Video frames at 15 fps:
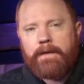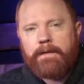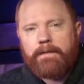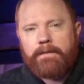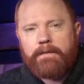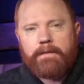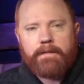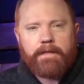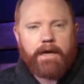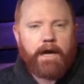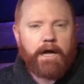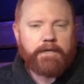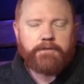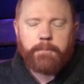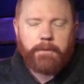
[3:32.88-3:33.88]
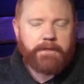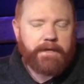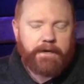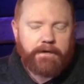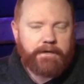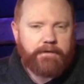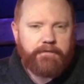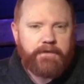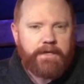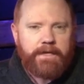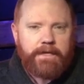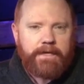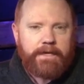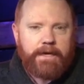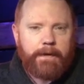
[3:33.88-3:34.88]
gospel narratives,
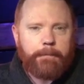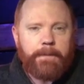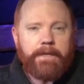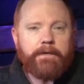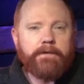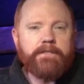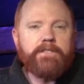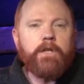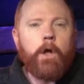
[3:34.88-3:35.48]
Peter is